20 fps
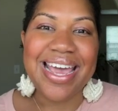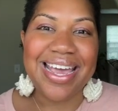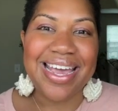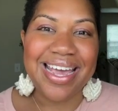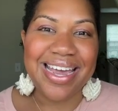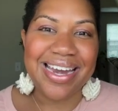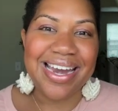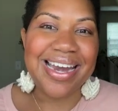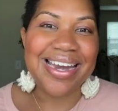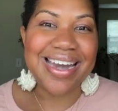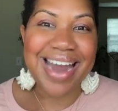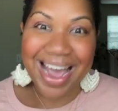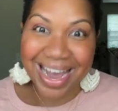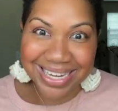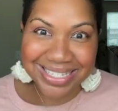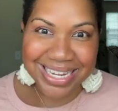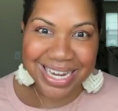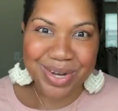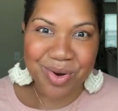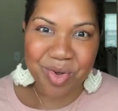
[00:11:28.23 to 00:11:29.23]
in
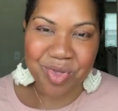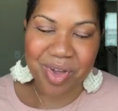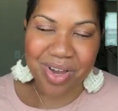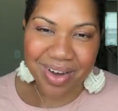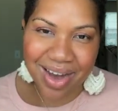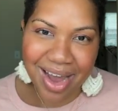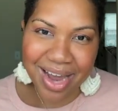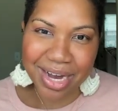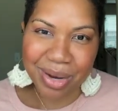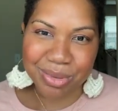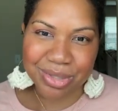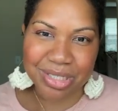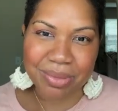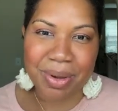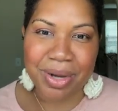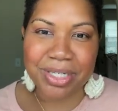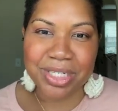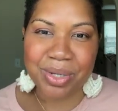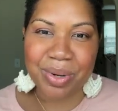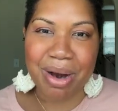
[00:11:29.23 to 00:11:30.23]
Nags Head, North Carolina, which is
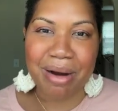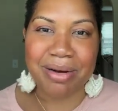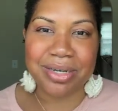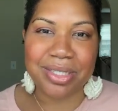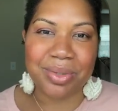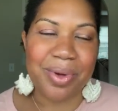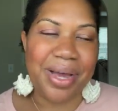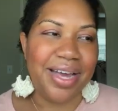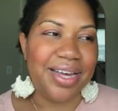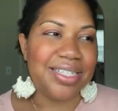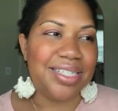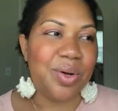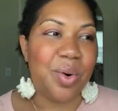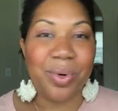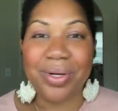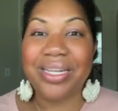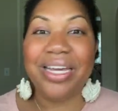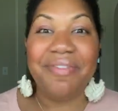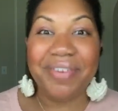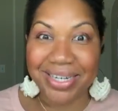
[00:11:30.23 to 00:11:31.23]
about 2 hours away. So
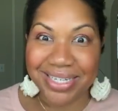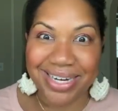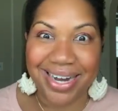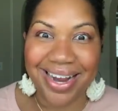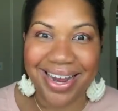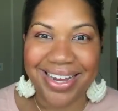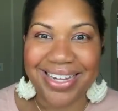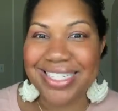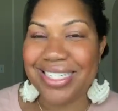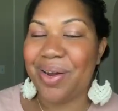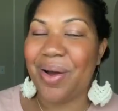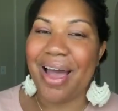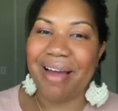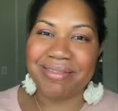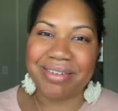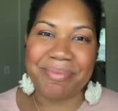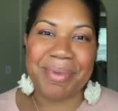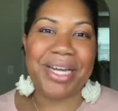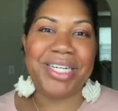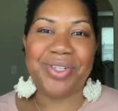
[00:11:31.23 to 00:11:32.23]
we're leaving today. So I
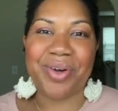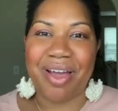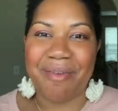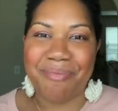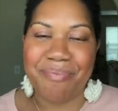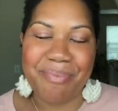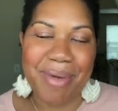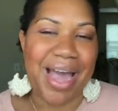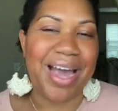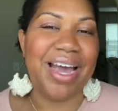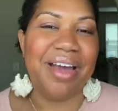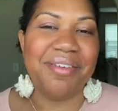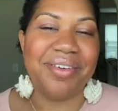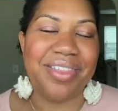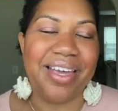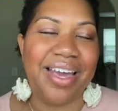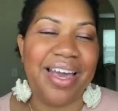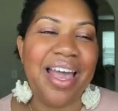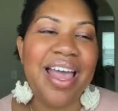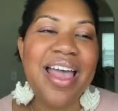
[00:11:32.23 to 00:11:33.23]
have to make sure I pack
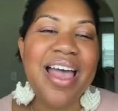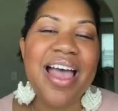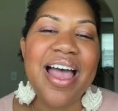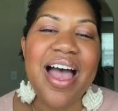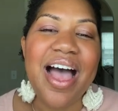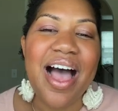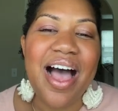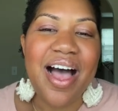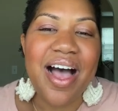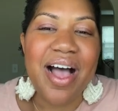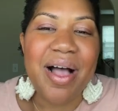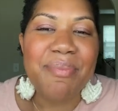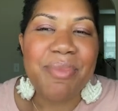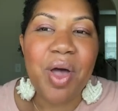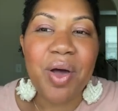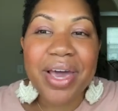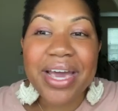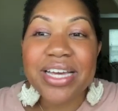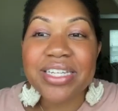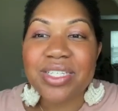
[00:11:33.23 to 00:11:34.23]
everything.
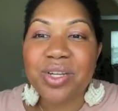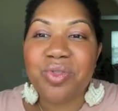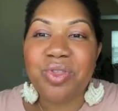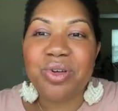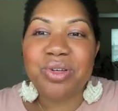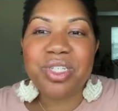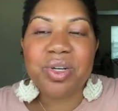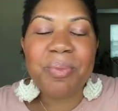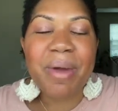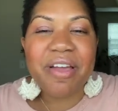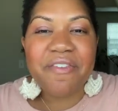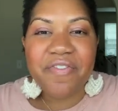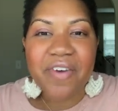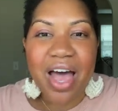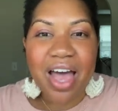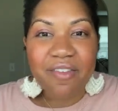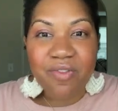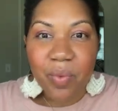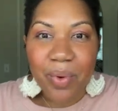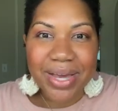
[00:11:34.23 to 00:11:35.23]
Okay, so those are my
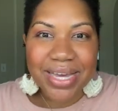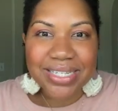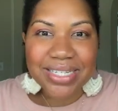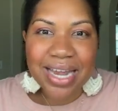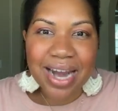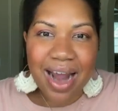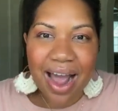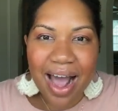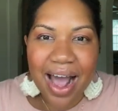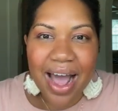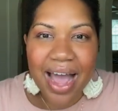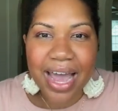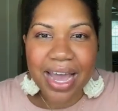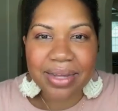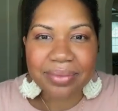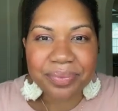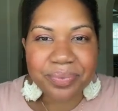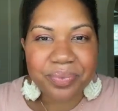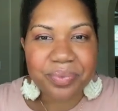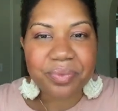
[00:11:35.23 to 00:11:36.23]
5 ways that
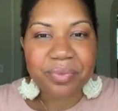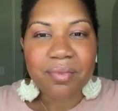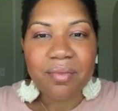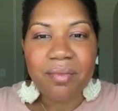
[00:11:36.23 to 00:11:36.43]
I